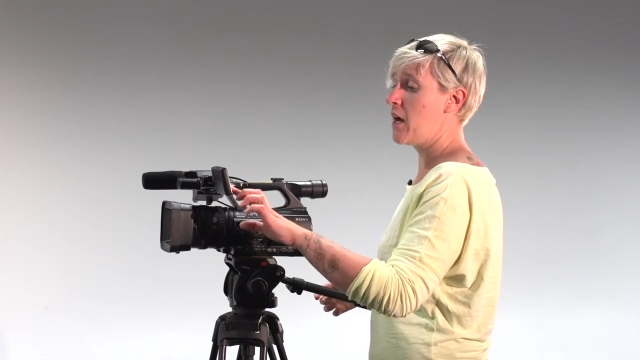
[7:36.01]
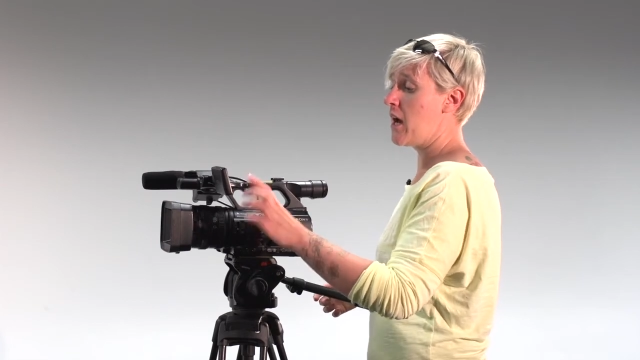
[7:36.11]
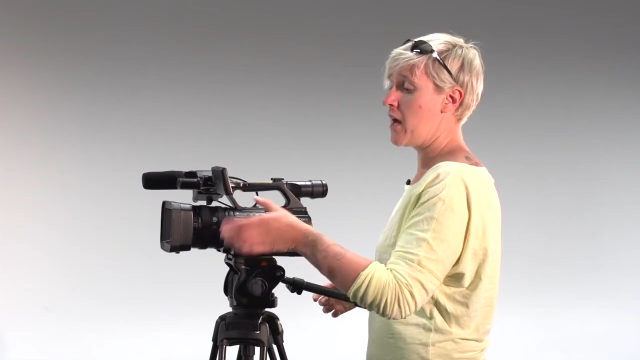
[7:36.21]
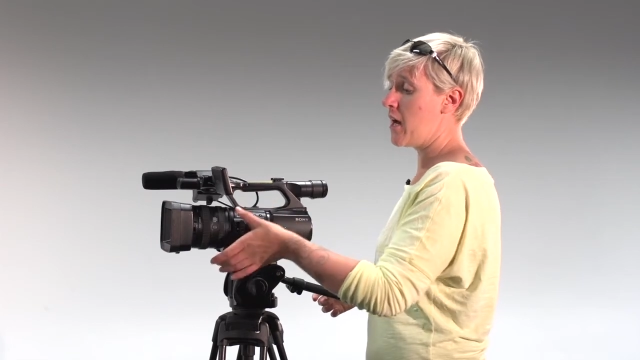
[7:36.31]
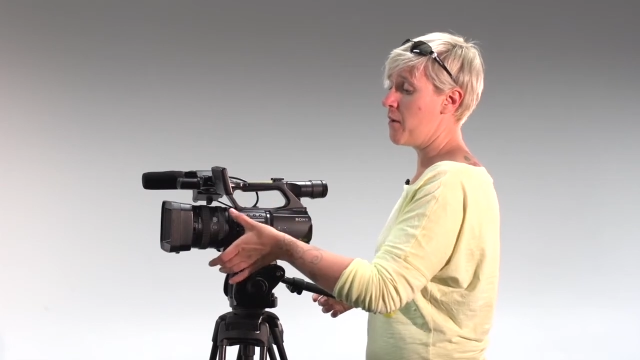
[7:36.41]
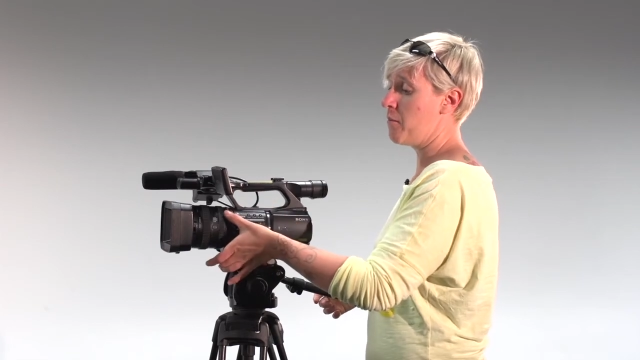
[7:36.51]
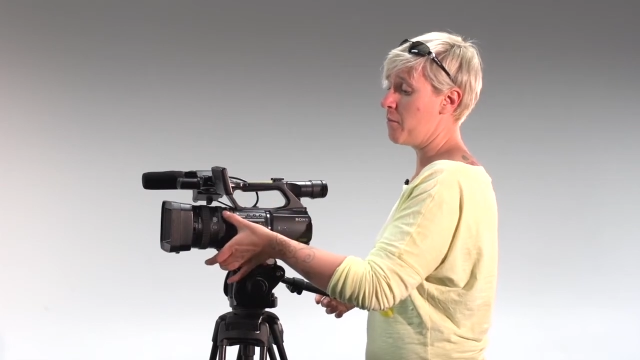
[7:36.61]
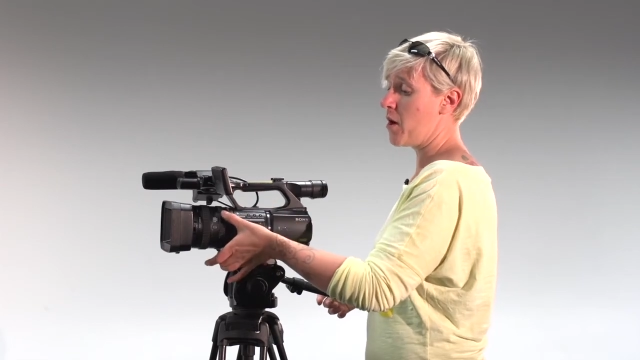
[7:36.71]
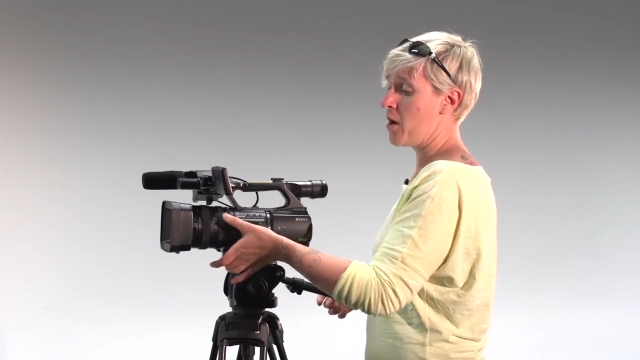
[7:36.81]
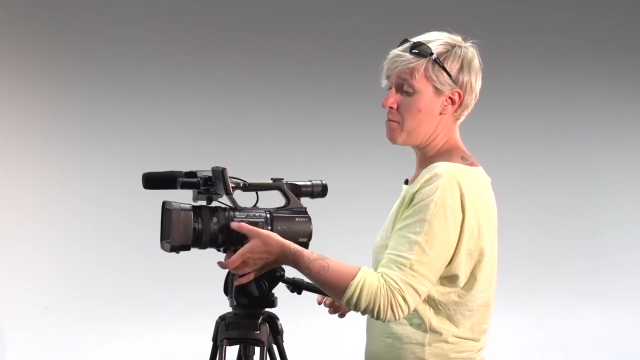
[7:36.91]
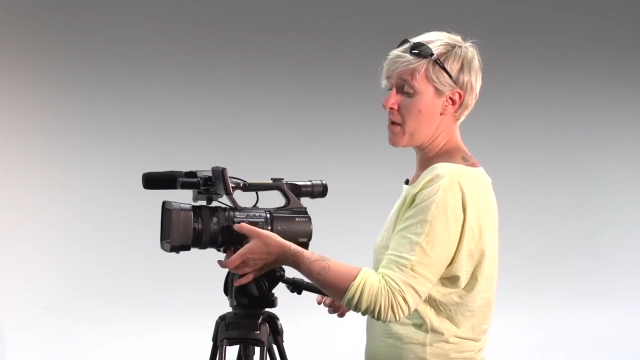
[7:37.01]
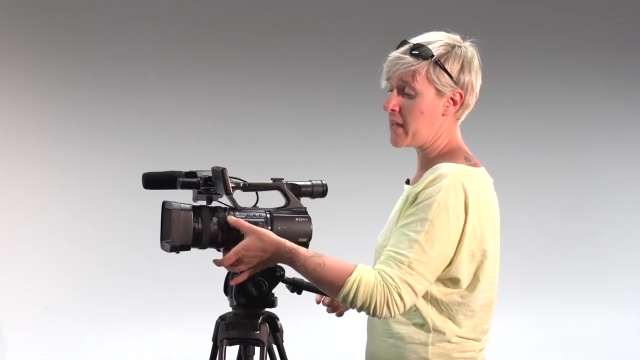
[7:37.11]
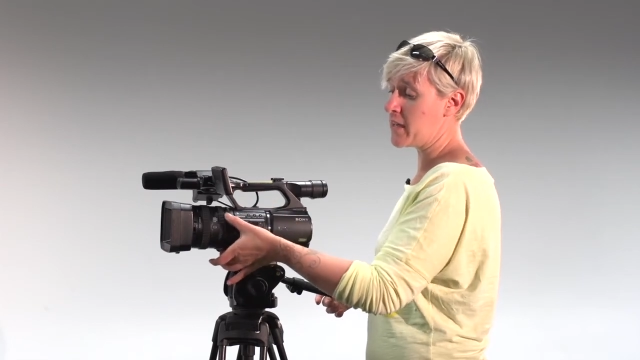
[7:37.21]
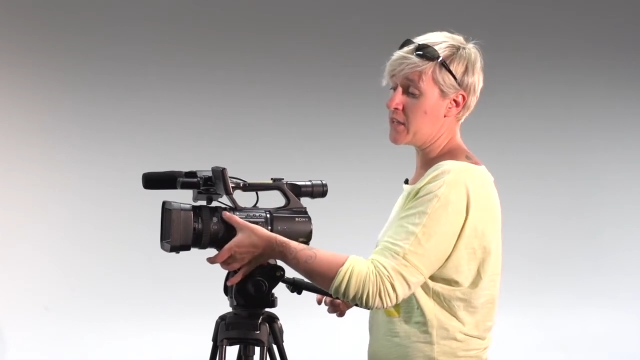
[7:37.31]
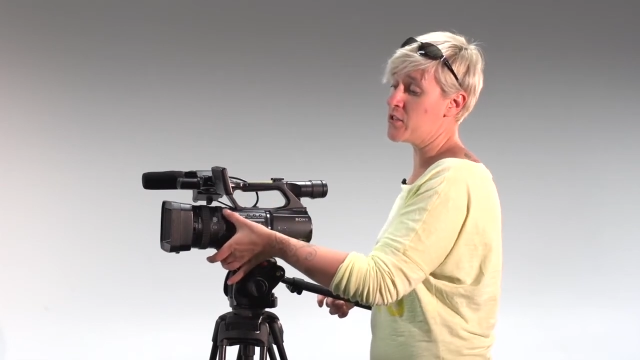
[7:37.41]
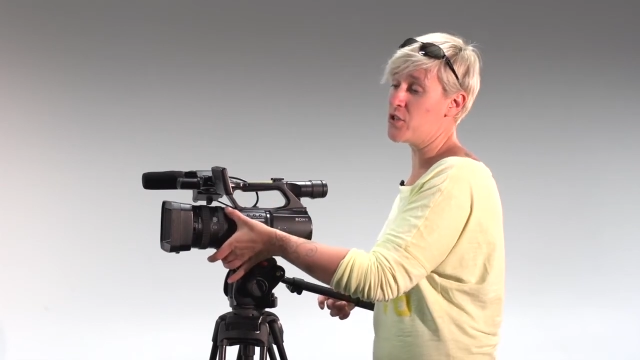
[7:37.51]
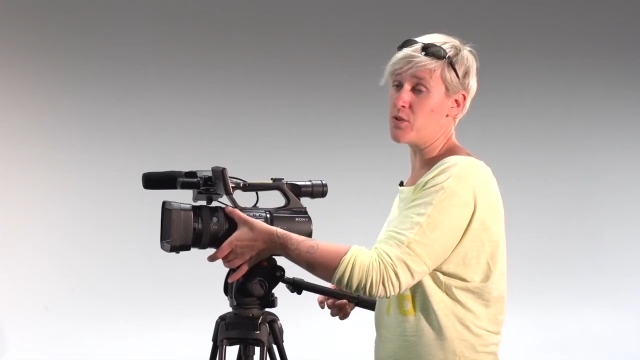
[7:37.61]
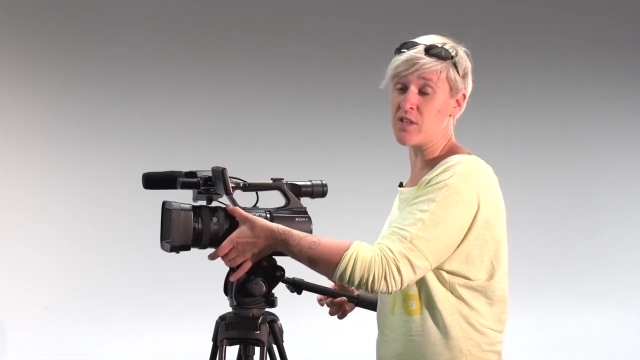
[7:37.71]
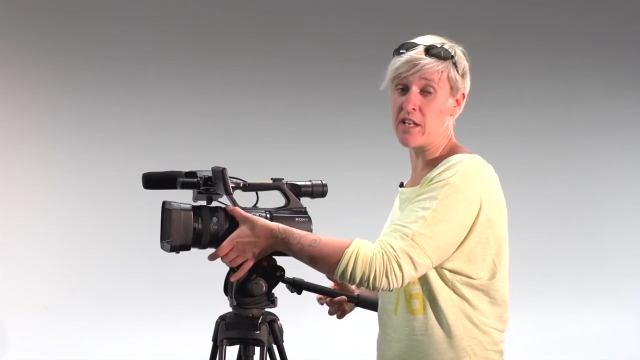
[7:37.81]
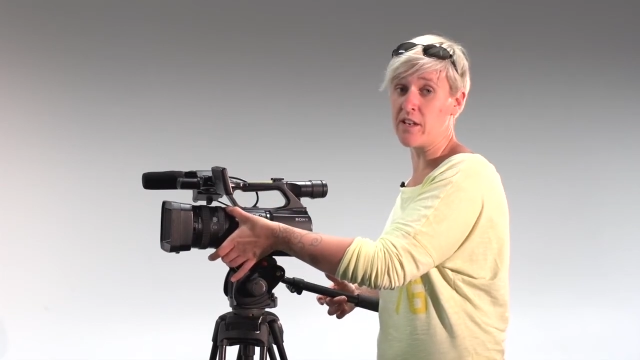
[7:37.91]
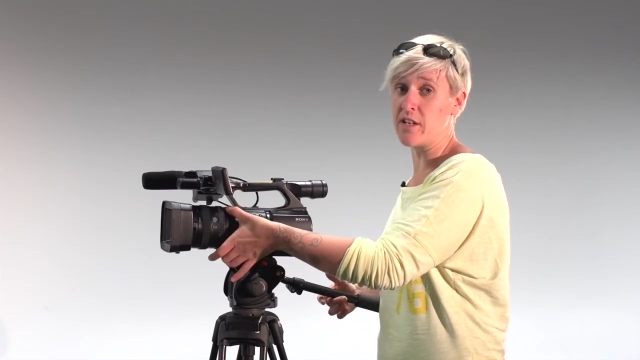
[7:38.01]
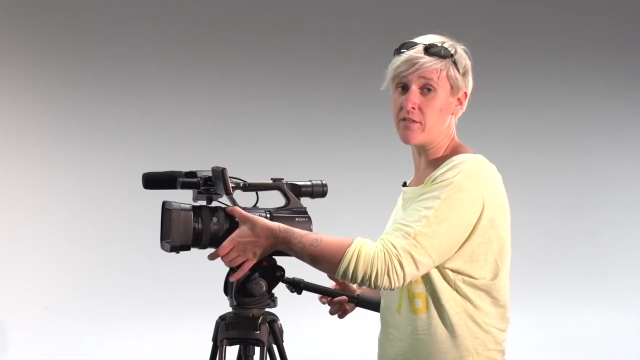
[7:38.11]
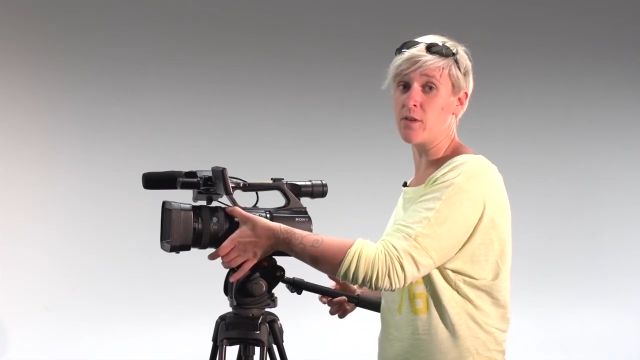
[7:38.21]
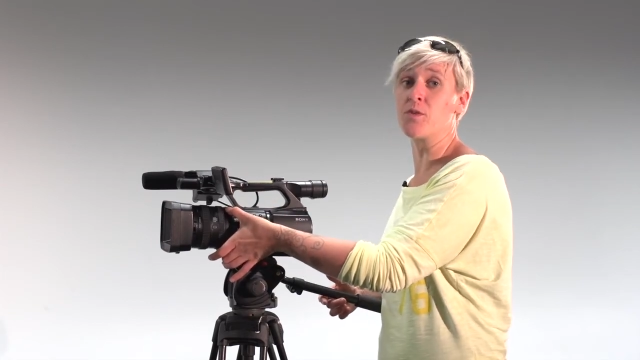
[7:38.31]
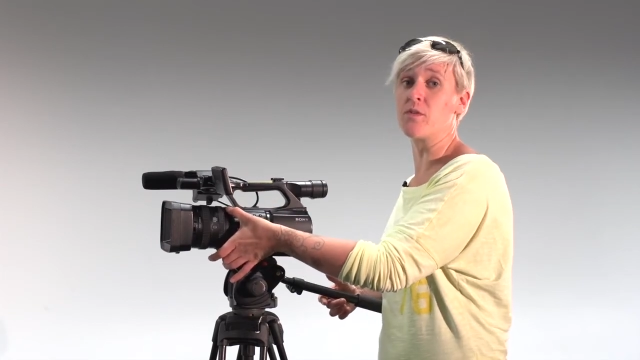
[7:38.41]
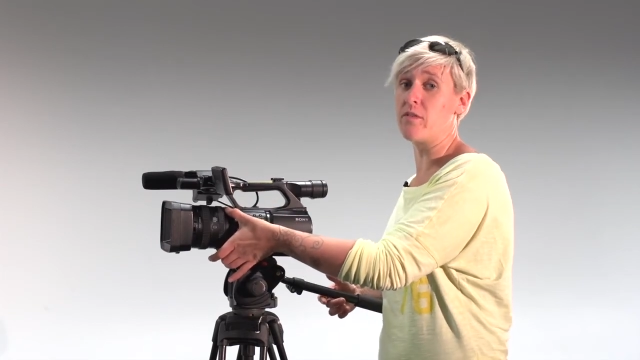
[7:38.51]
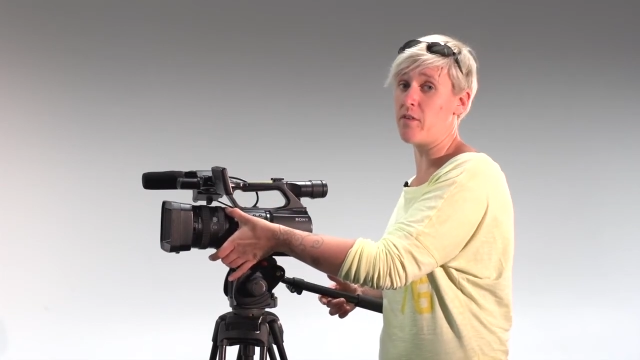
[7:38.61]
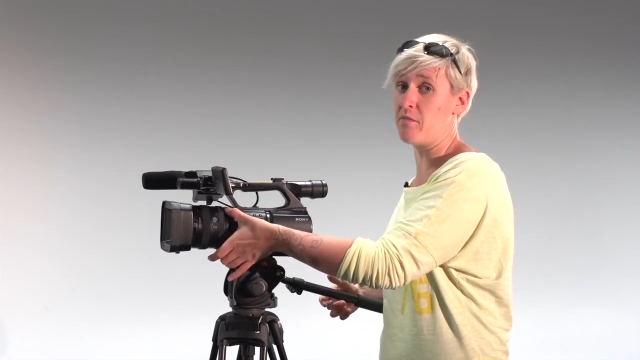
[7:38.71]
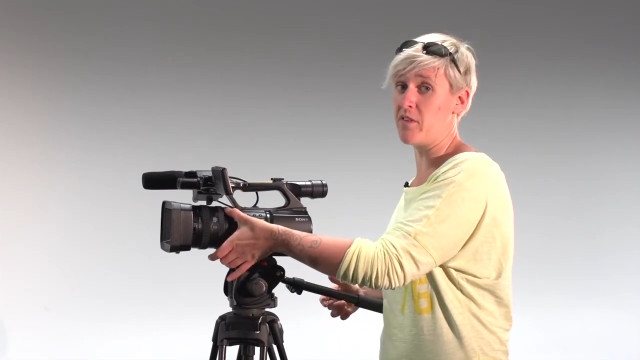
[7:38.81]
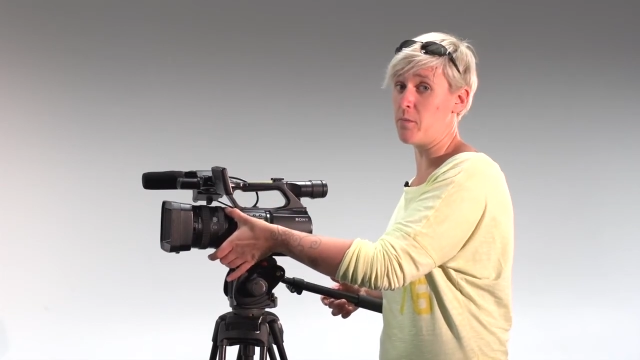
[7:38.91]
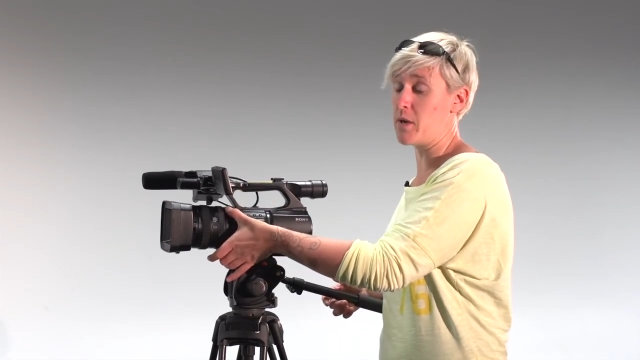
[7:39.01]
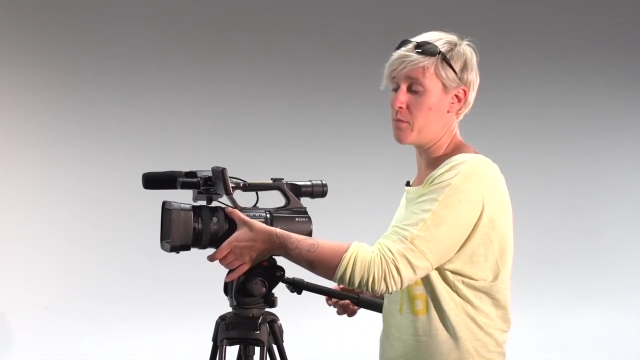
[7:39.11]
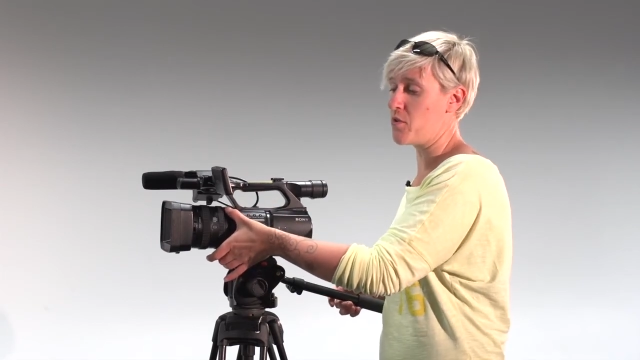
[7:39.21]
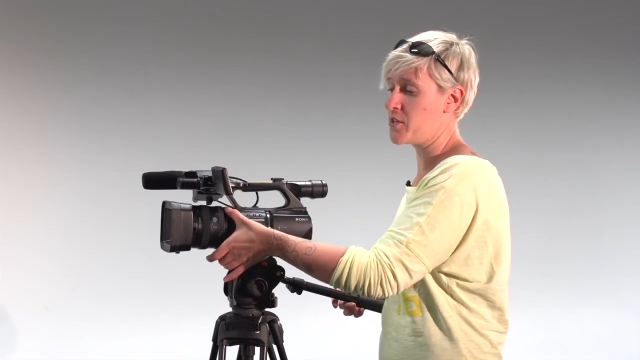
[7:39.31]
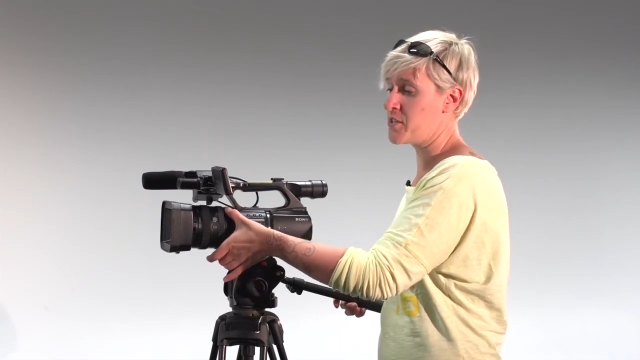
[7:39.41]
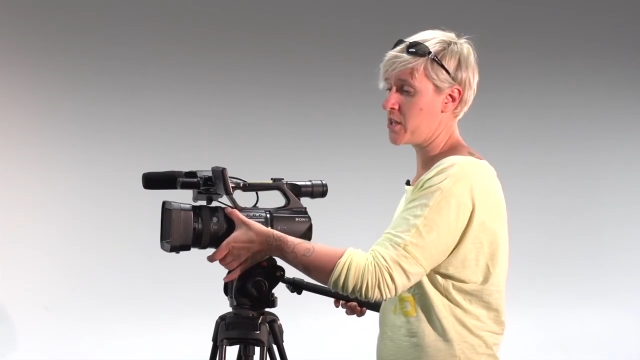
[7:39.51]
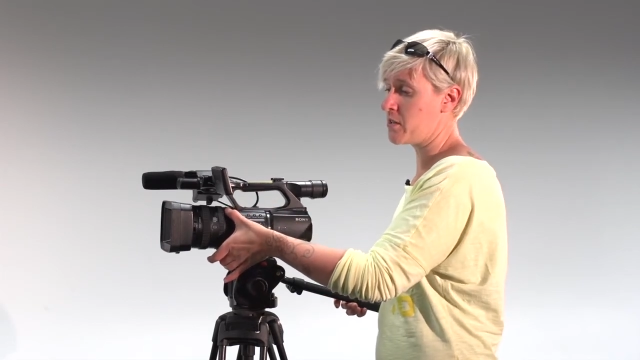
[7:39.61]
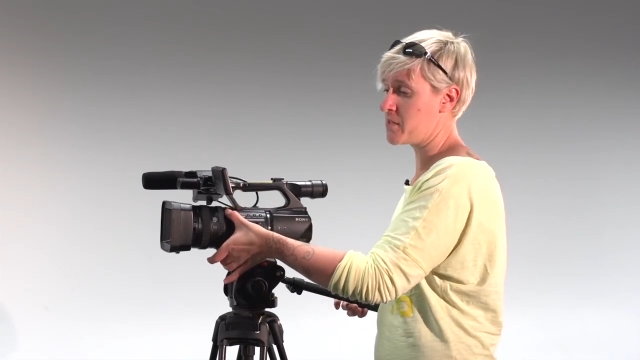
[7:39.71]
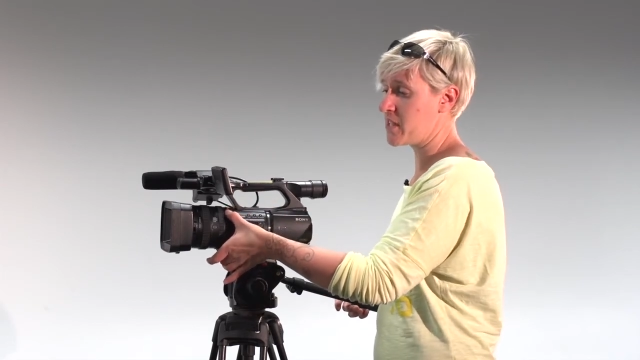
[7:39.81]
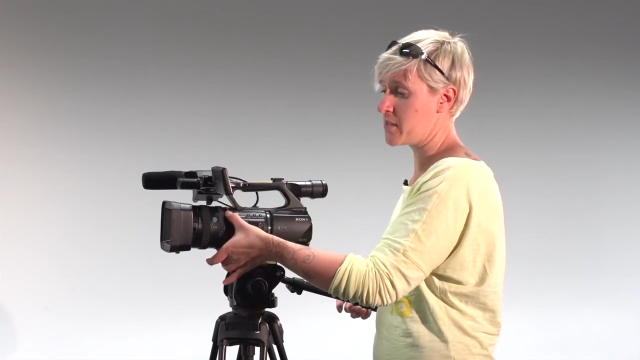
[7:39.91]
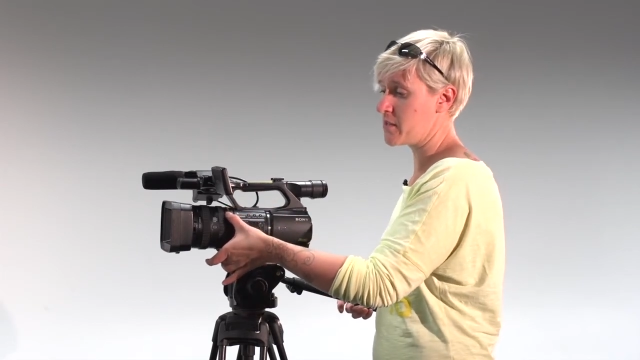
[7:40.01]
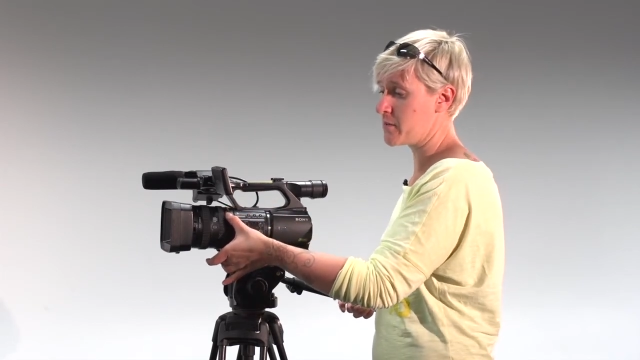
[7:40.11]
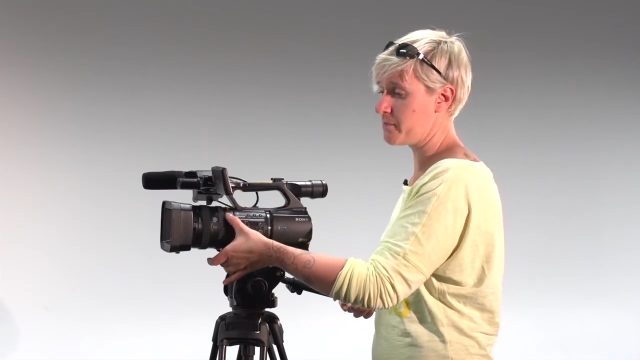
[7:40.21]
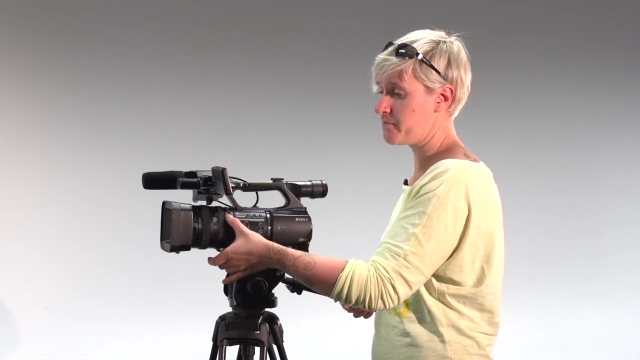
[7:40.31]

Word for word: um, I may need to use an ND filter if I'm filming in bright circumstances.